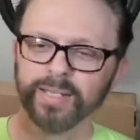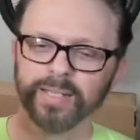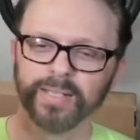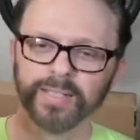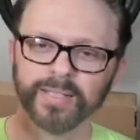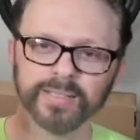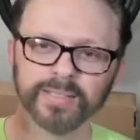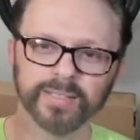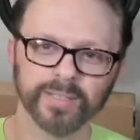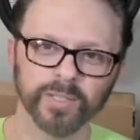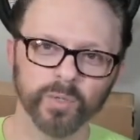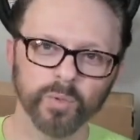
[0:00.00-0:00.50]

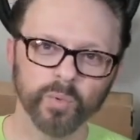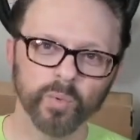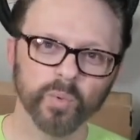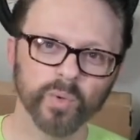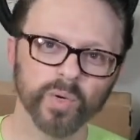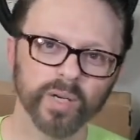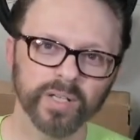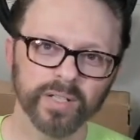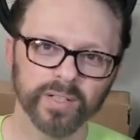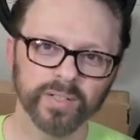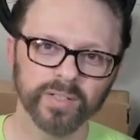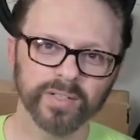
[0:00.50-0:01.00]
So
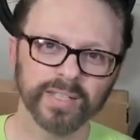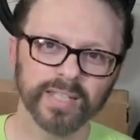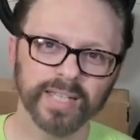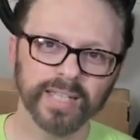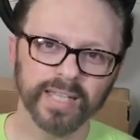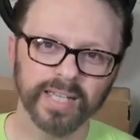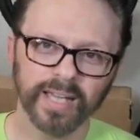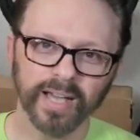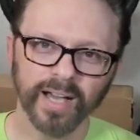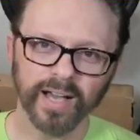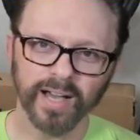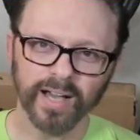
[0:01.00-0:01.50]
what are
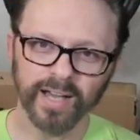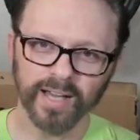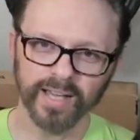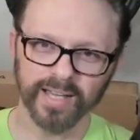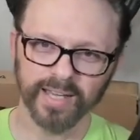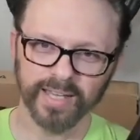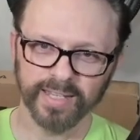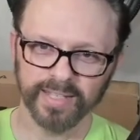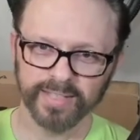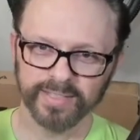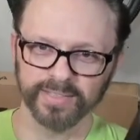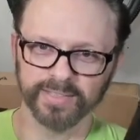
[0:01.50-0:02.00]
the
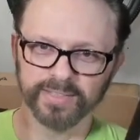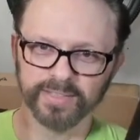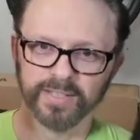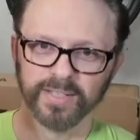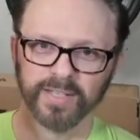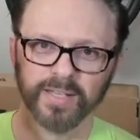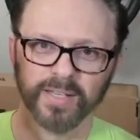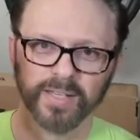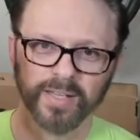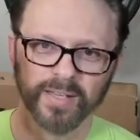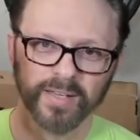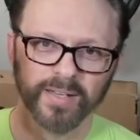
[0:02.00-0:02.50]
odds
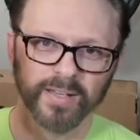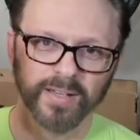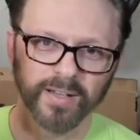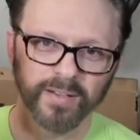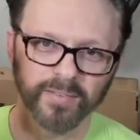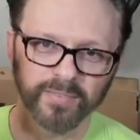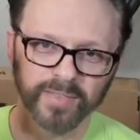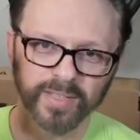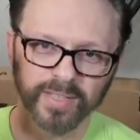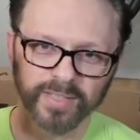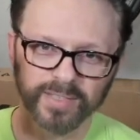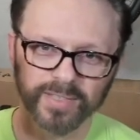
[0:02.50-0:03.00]
of
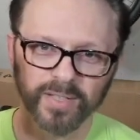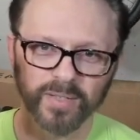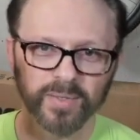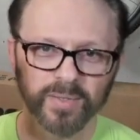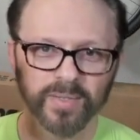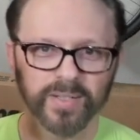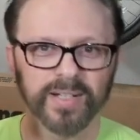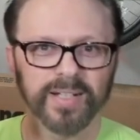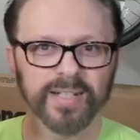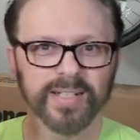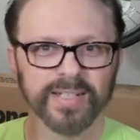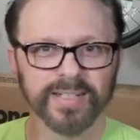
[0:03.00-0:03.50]
this going
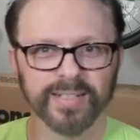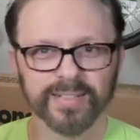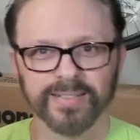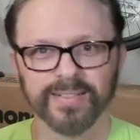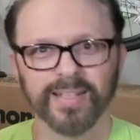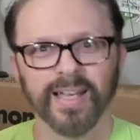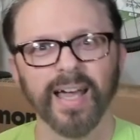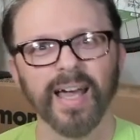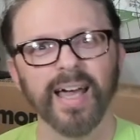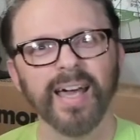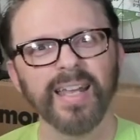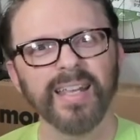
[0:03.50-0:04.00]
on and
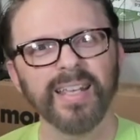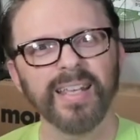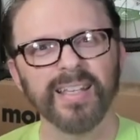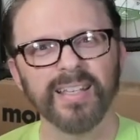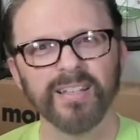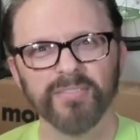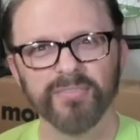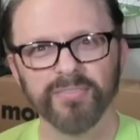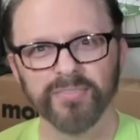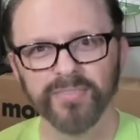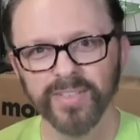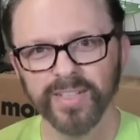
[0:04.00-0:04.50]
how do you
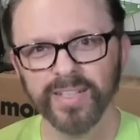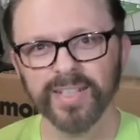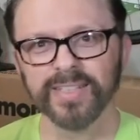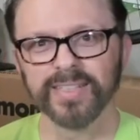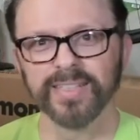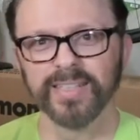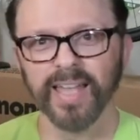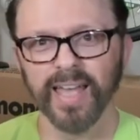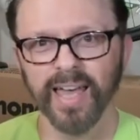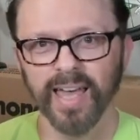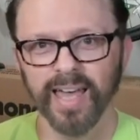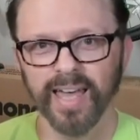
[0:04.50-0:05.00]
fix
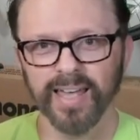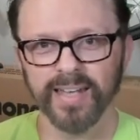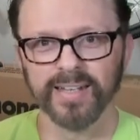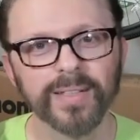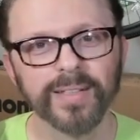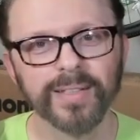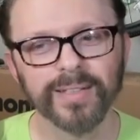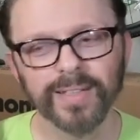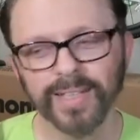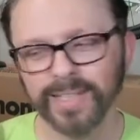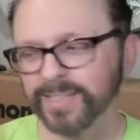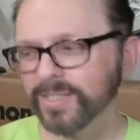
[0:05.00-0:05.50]
that?
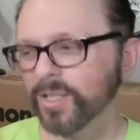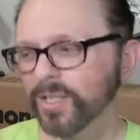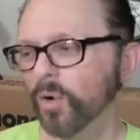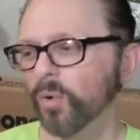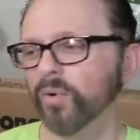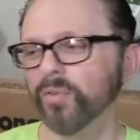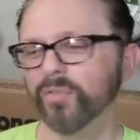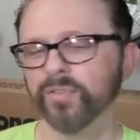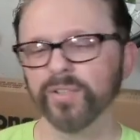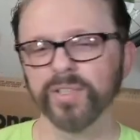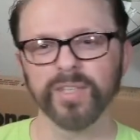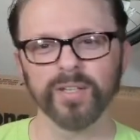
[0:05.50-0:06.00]
Let's go
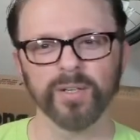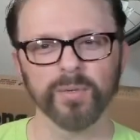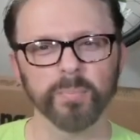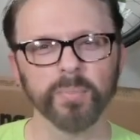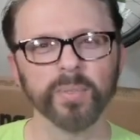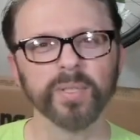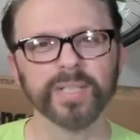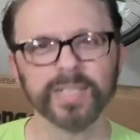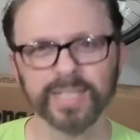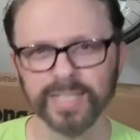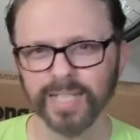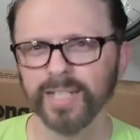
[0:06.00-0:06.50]
over their
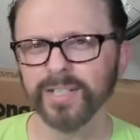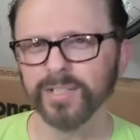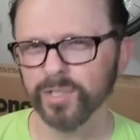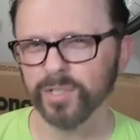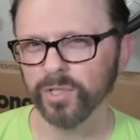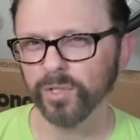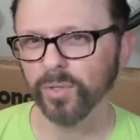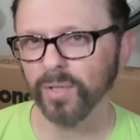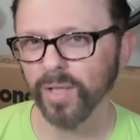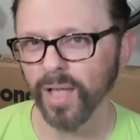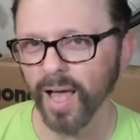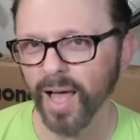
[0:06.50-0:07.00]

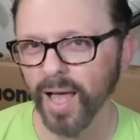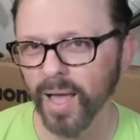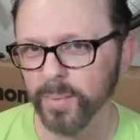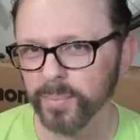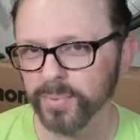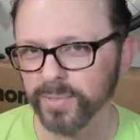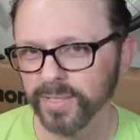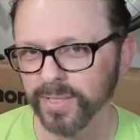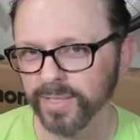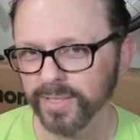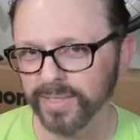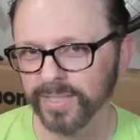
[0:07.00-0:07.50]
potential
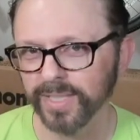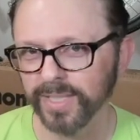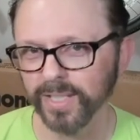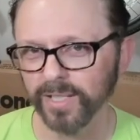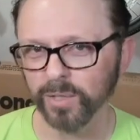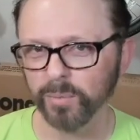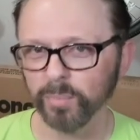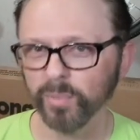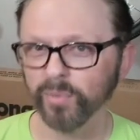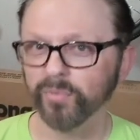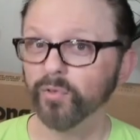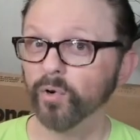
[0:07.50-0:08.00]
options here
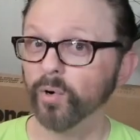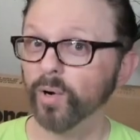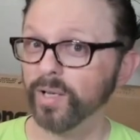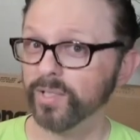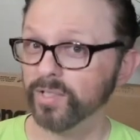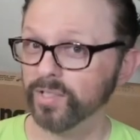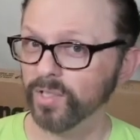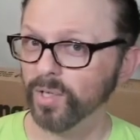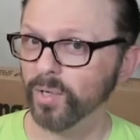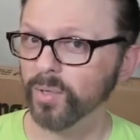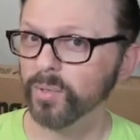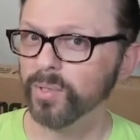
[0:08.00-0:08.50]
before I
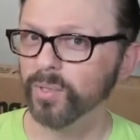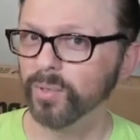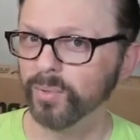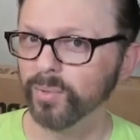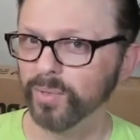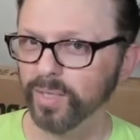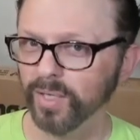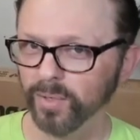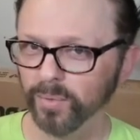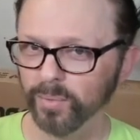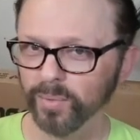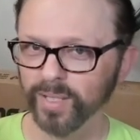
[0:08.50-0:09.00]
show you
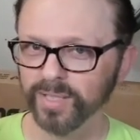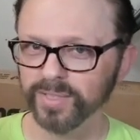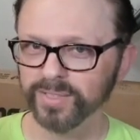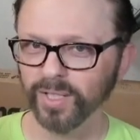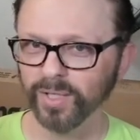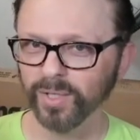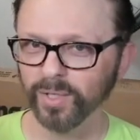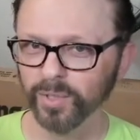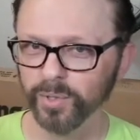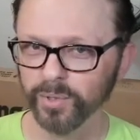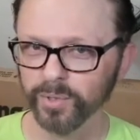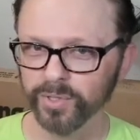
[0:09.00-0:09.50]
their
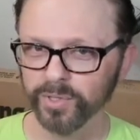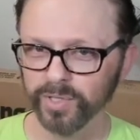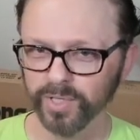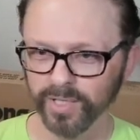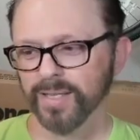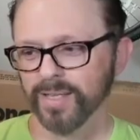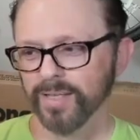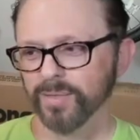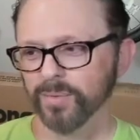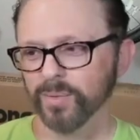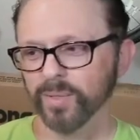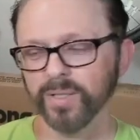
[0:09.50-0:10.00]
resolution.
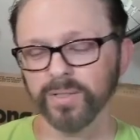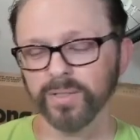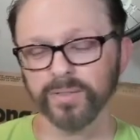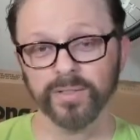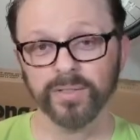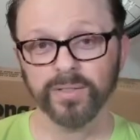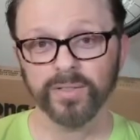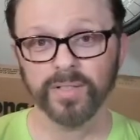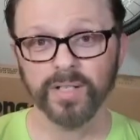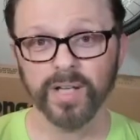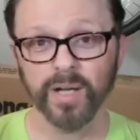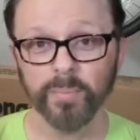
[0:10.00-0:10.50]
Well, there are
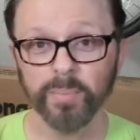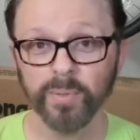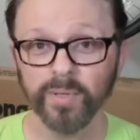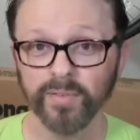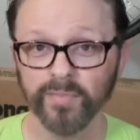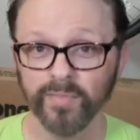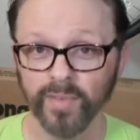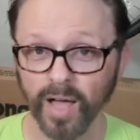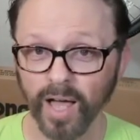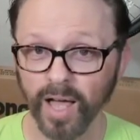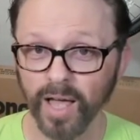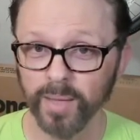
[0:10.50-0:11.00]
a couple of
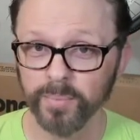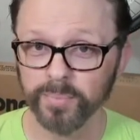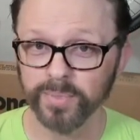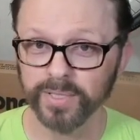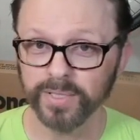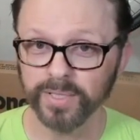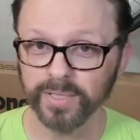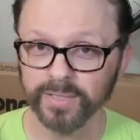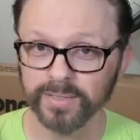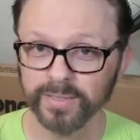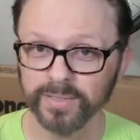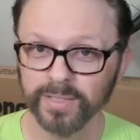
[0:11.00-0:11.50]

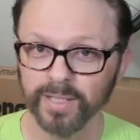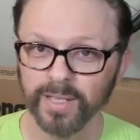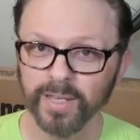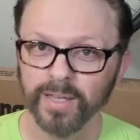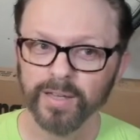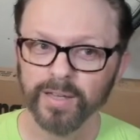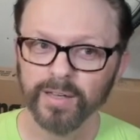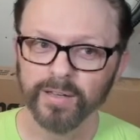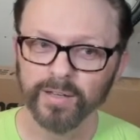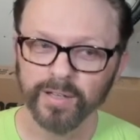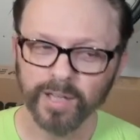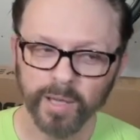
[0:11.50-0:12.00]
options
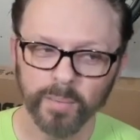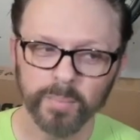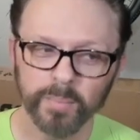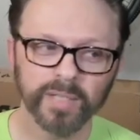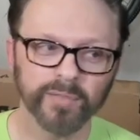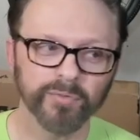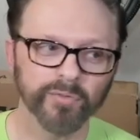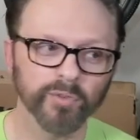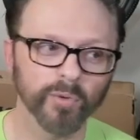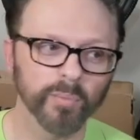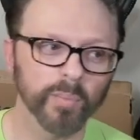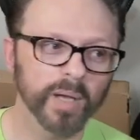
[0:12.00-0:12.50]
Coming
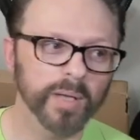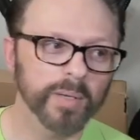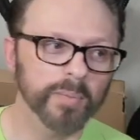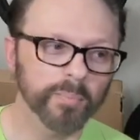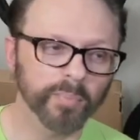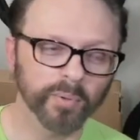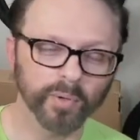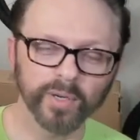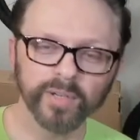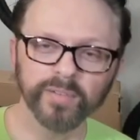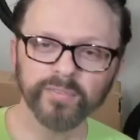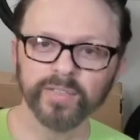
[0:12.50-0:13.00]
from a
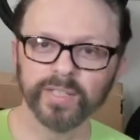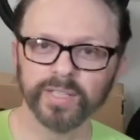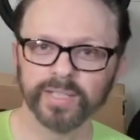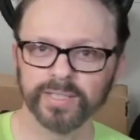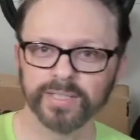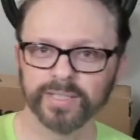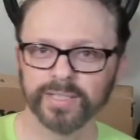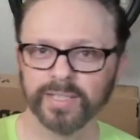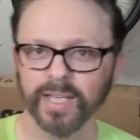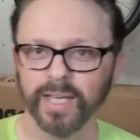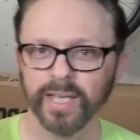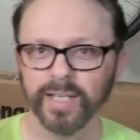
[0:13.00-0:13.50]
previous
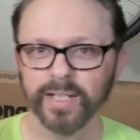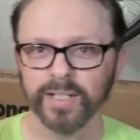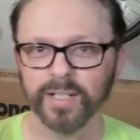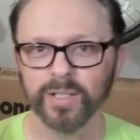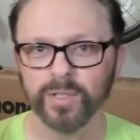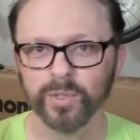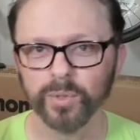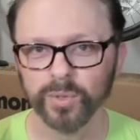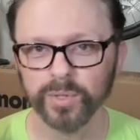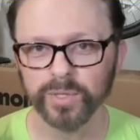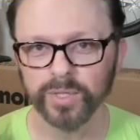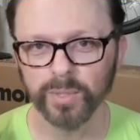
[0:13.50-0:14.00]

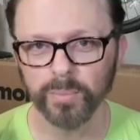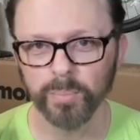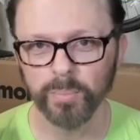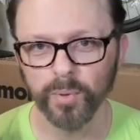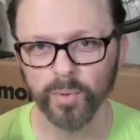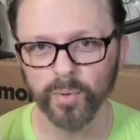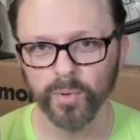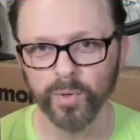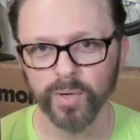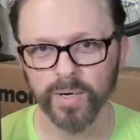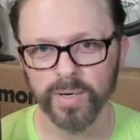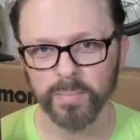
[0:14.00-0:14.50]
technical
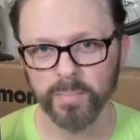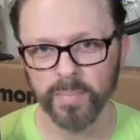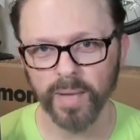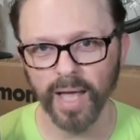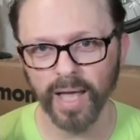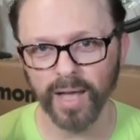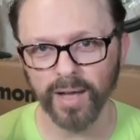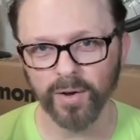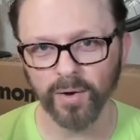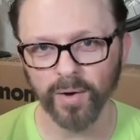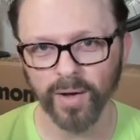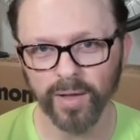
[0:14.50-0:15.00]
support
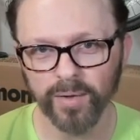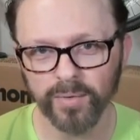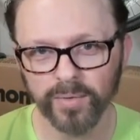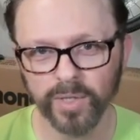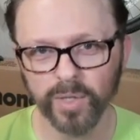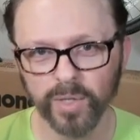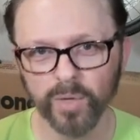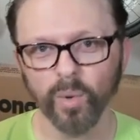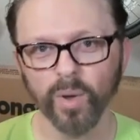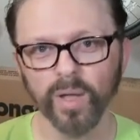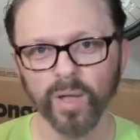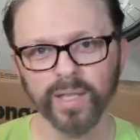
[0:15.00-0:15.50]
background and
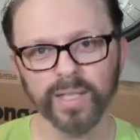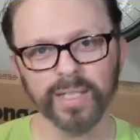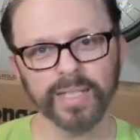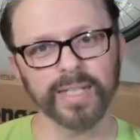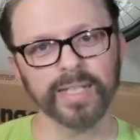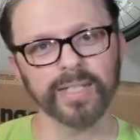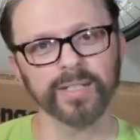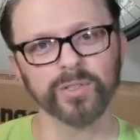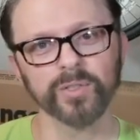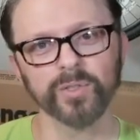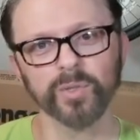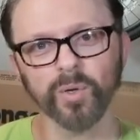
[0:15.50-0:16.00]
quality
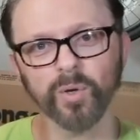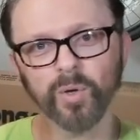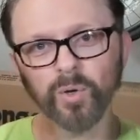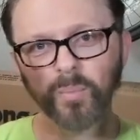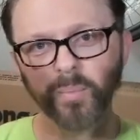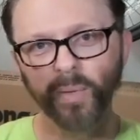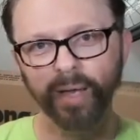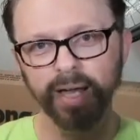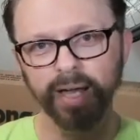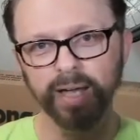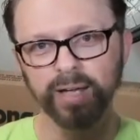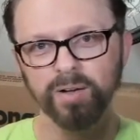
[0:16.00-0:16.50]
control
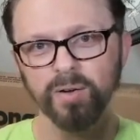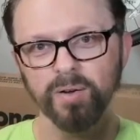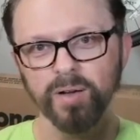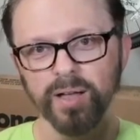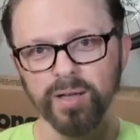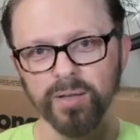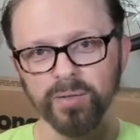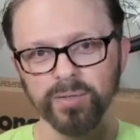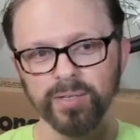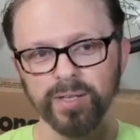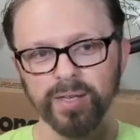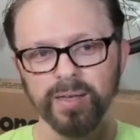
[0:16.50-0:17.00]

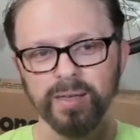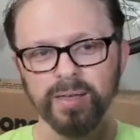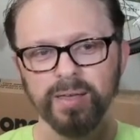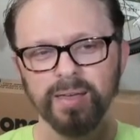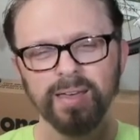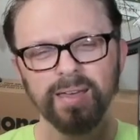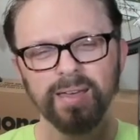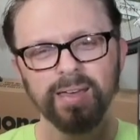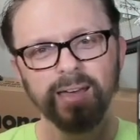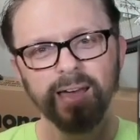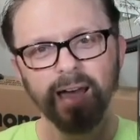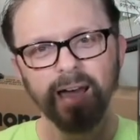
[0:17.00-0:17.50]
background,
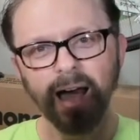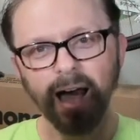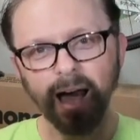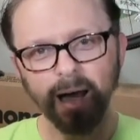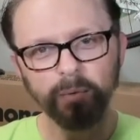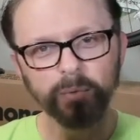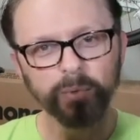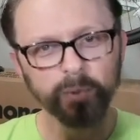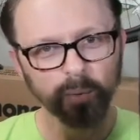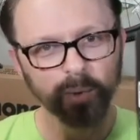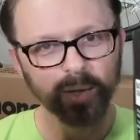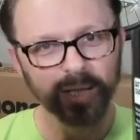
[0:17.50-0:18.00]
I
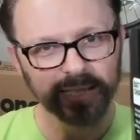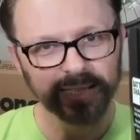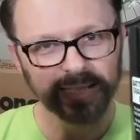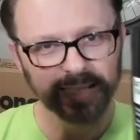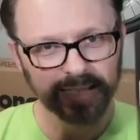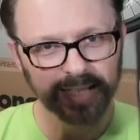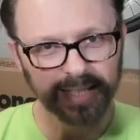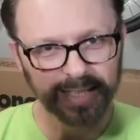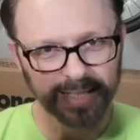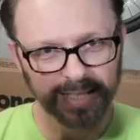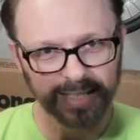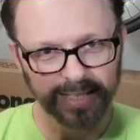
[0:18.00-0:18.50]
would want to see
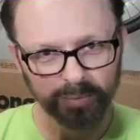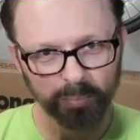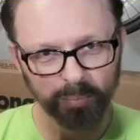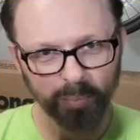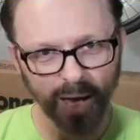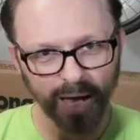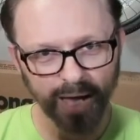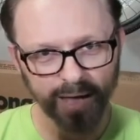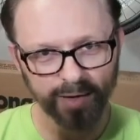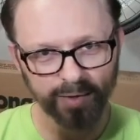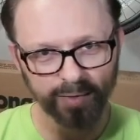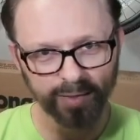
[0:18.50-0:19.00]
these
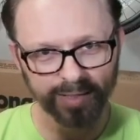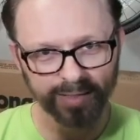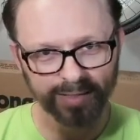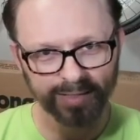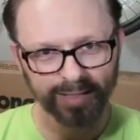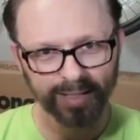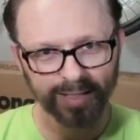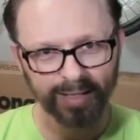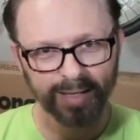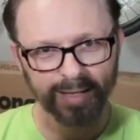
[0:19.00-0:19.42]
batteries.